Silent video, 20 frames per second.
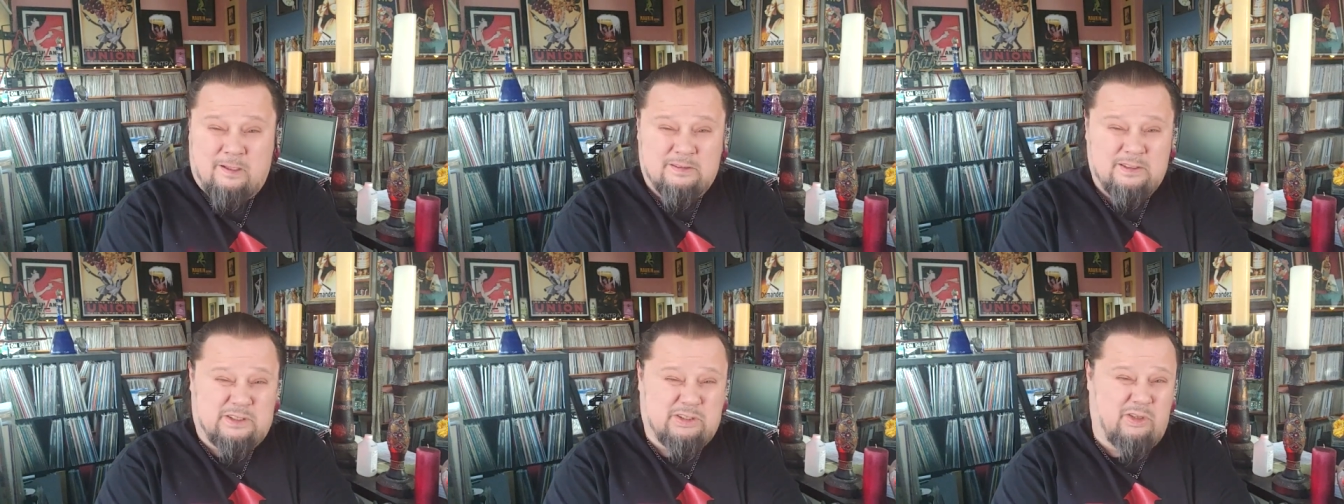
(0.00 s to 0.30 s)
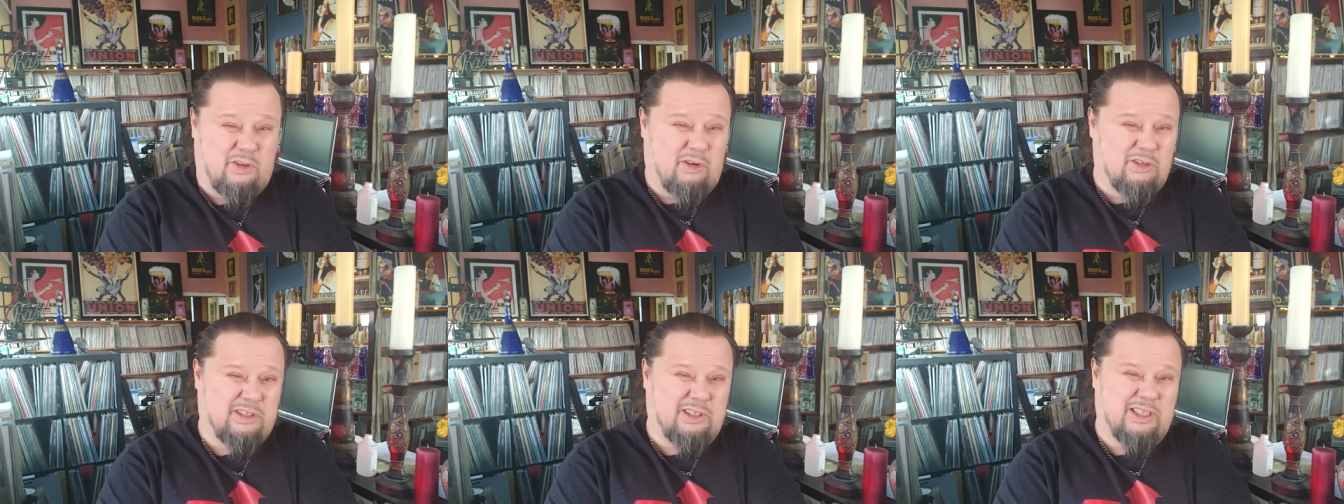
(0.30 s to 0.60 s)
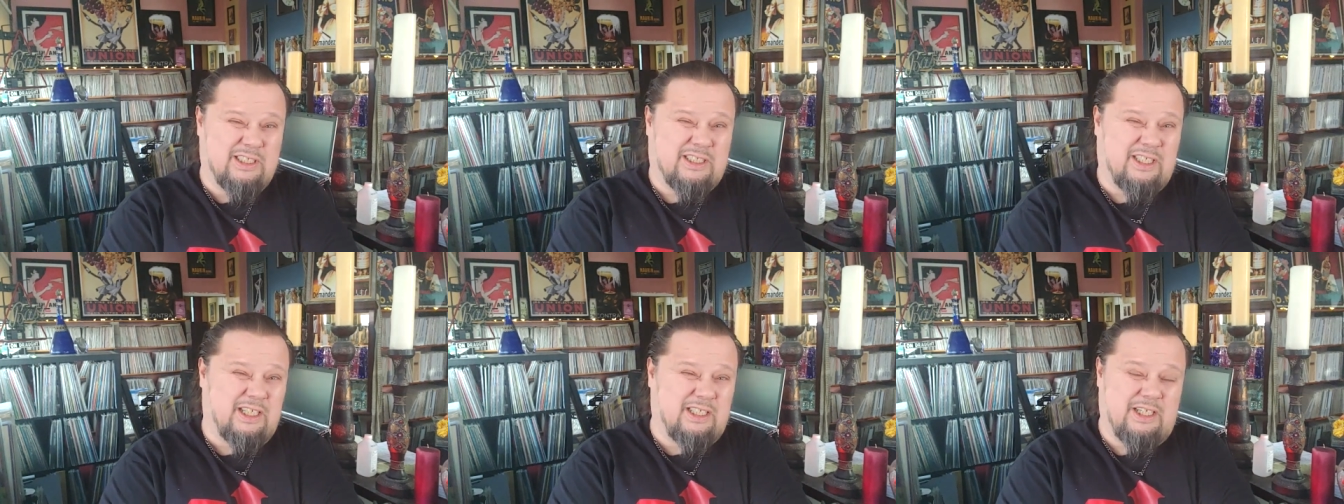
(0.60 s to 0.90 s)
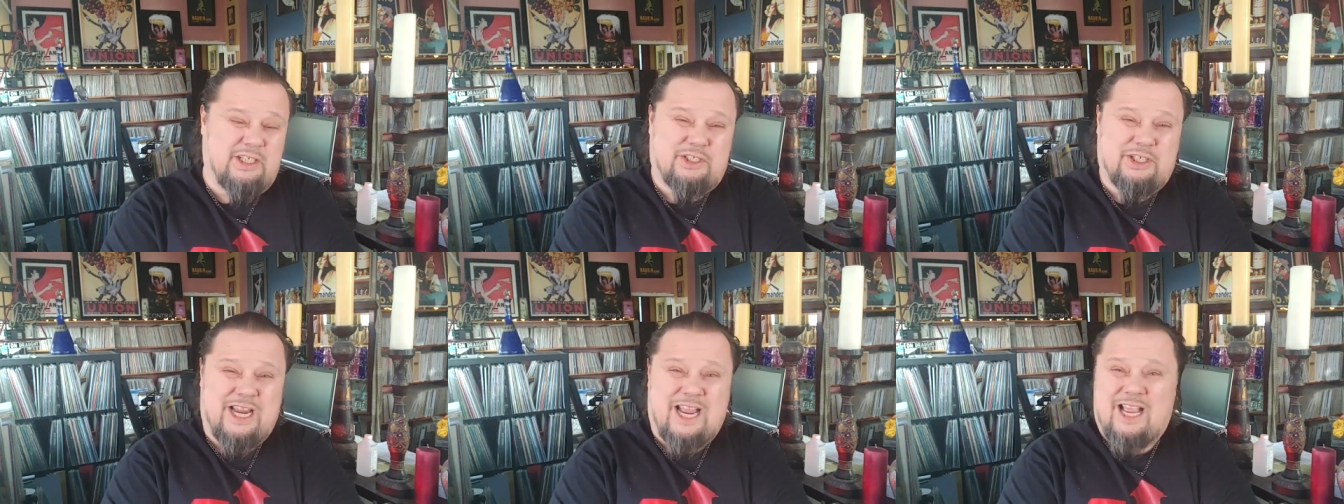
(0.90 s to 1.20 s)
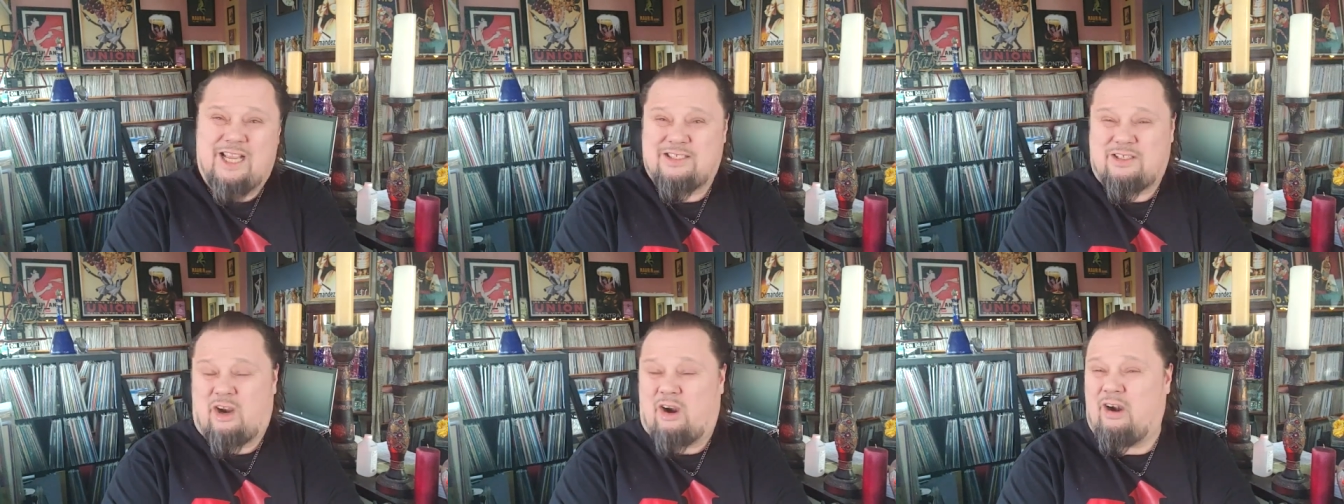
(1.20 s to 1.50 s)
So those listening to
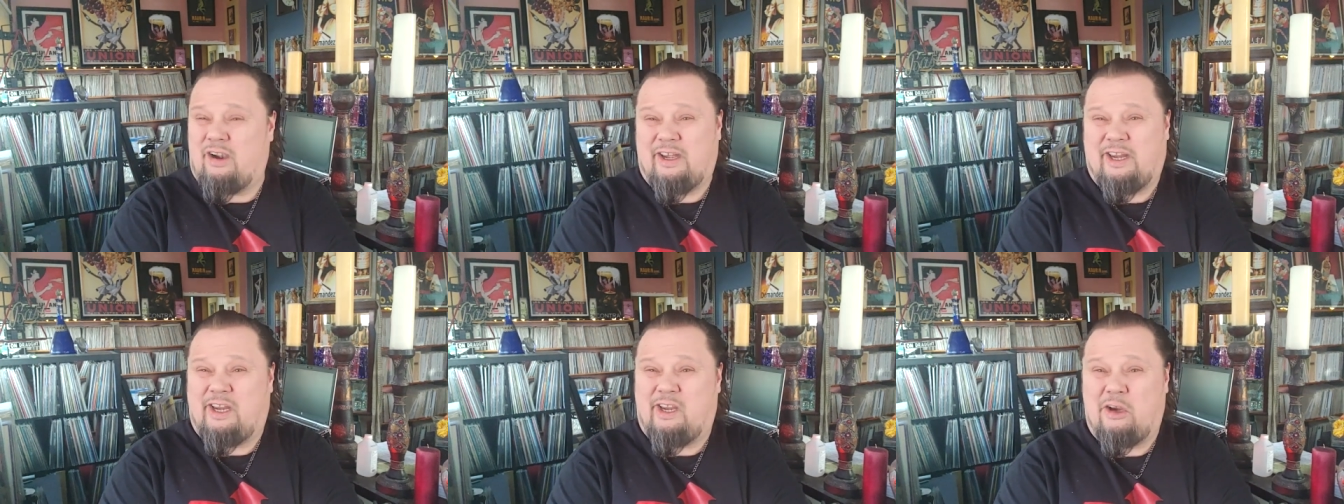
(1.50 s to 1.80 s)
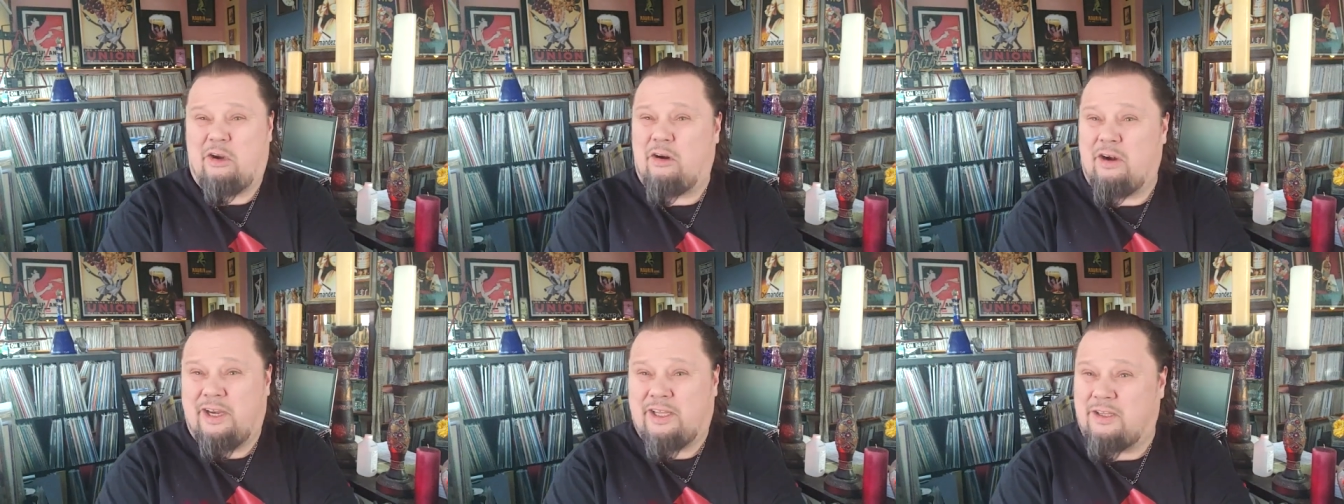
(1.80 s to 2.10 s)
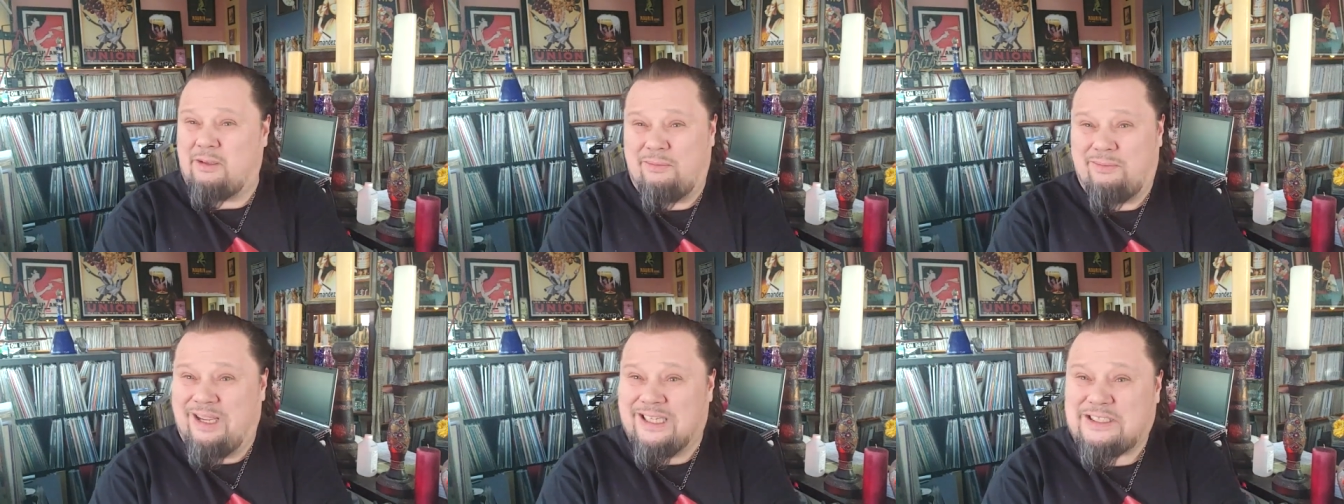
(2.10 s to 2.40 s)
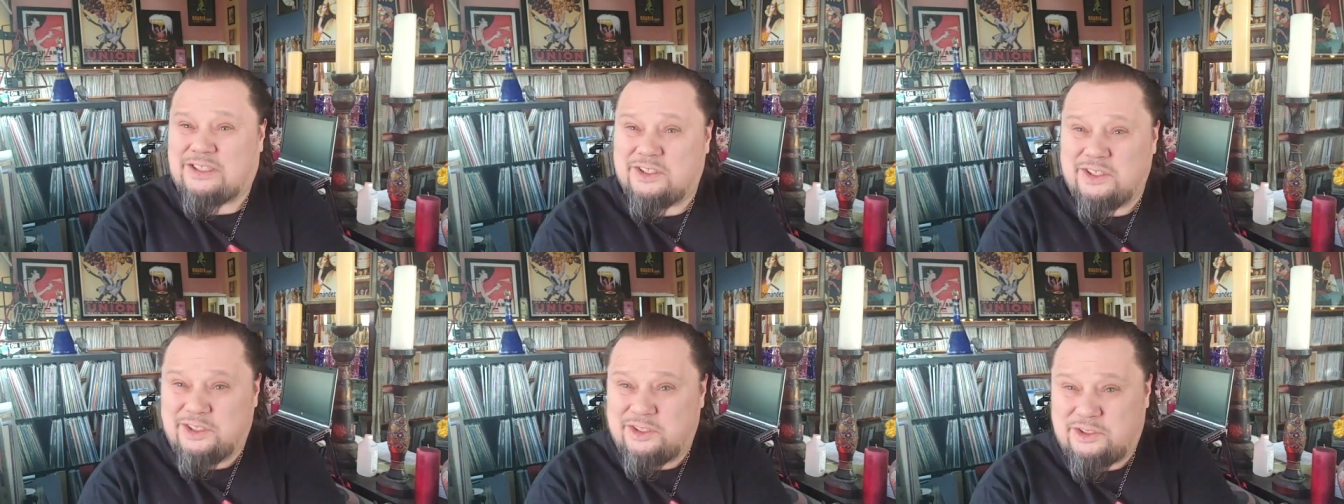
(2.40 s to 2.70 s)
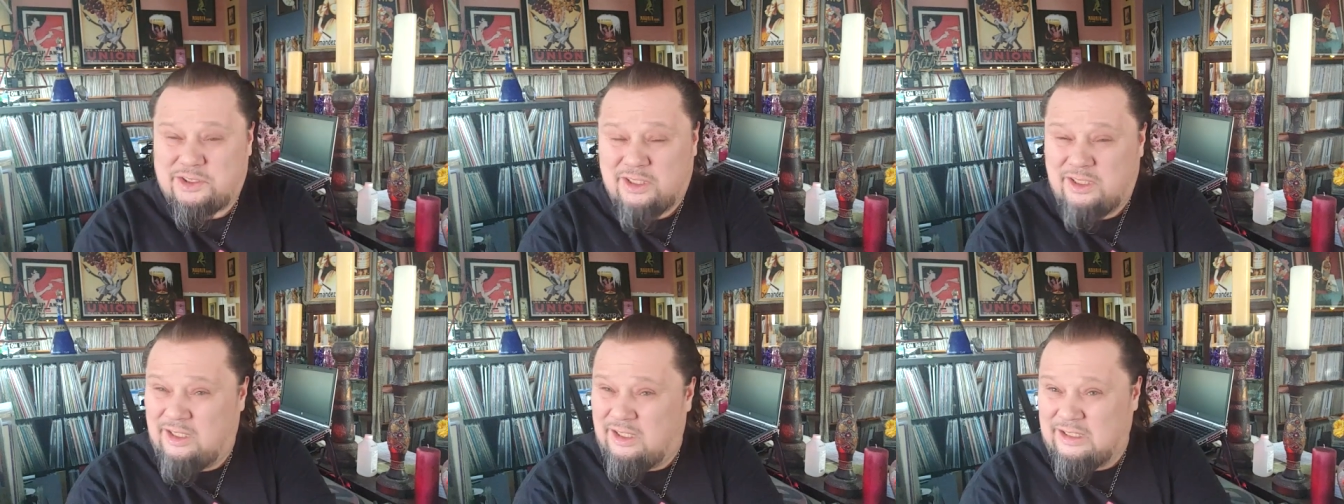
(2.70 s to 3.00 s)
jazz aren't hearing the
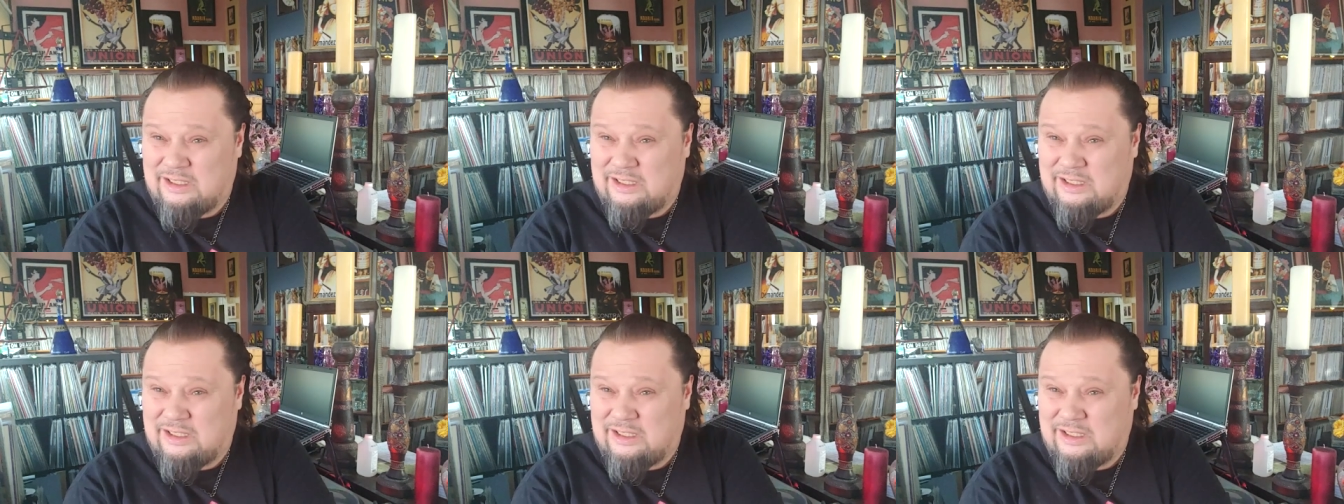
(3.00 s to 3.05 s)
message